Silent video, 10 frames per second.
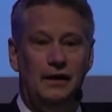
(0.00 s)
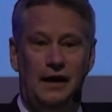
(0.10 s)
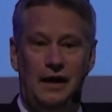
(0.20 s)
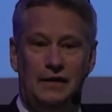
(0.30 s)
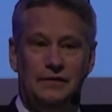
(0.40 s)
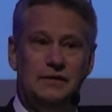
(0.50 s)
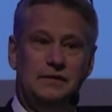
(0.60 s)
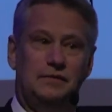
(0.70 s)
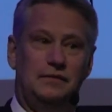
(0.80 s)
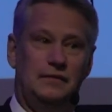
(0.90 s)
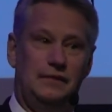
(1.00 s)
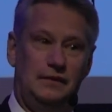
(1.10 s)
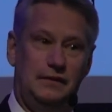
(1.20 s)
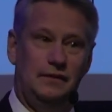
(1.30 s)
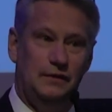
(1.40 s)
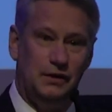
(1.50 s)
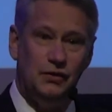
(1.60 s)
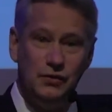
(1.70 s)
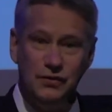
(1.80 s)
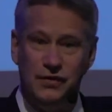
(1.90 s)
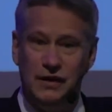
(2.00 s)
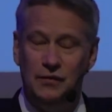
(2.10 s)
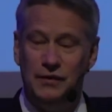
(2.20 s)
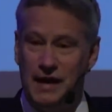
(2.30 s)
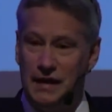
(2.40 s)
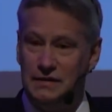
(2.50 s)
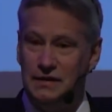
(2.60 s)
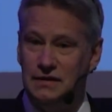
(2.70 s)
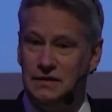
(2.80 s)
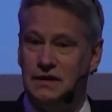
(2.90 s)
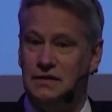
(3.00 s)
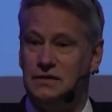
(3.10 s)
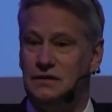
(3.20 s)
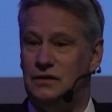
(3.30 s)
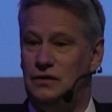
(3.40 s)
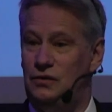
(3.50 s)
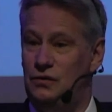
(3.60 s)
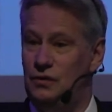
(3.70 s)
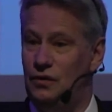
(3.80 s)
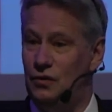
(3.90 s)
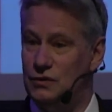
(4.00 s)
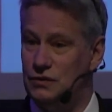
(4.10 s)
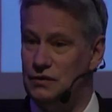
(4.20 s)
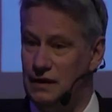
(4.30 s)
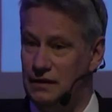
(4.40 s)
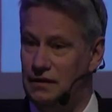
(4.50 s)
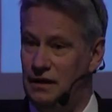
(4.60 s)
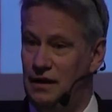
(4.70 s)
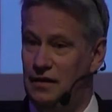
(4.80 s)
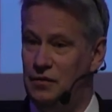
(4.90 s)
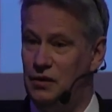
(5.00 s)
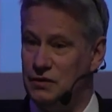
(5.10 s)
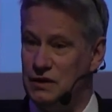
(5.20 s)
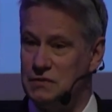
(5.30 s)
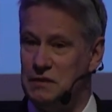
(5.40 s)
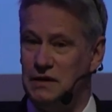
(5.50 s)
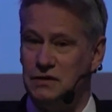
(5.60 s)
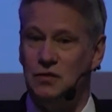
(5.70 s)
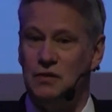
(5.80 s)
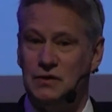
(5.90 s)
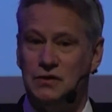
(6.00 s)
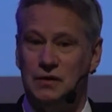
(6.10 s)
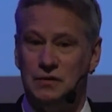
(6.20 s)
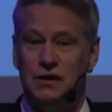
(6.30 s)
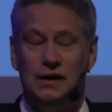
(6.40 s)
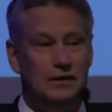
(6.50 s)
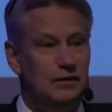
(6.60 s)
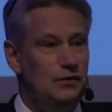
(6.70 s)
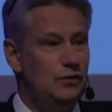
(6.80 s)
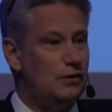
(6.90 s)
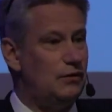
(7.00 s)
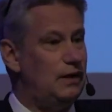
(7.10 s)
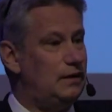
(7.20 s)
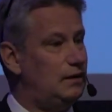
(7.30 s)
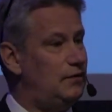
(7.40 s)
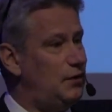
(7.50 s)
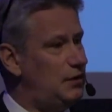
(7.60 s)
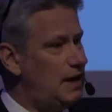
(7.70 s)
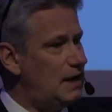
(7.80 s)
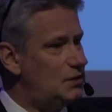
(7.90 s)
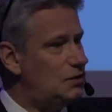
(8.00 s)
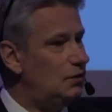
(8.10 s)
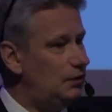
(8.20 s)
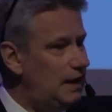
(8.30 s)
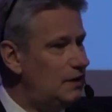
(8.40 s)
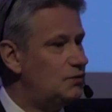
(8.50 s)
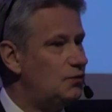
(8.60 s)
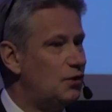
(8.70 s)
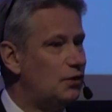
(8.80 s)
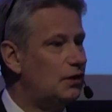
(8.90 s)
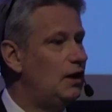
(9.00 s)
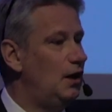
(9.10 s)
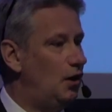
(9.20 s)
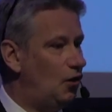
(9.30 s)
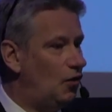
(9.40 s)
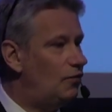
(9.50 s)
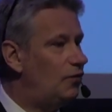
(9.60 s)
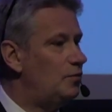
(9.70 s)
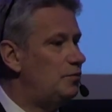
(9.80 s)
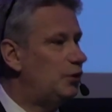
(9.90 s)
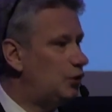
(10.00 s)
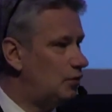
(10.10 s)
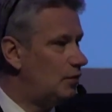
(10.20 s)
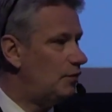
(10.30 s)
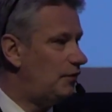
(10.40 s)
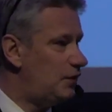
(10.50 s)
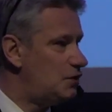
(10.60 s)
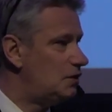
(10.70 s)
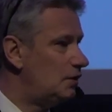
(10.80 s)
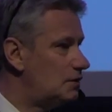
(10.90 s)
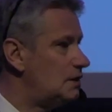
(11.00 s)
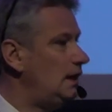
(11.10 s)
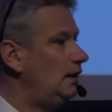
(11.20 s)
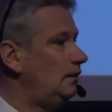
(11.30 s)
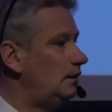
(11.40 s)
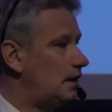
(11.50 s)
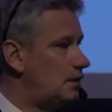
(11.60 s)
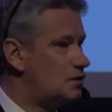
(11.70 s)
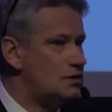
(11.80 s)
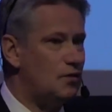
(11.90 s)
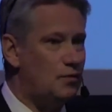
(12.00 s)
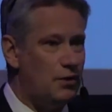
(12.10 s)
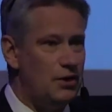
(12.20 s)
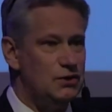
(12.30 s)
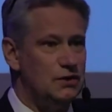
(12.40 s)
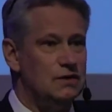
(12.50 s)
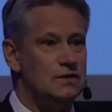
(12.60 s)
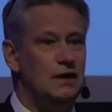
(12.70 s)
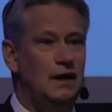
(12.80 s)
and the good thing with that is that you also then, because they're spending so much time together, you are creating a very natural network of procurement professionals in the countries of operations,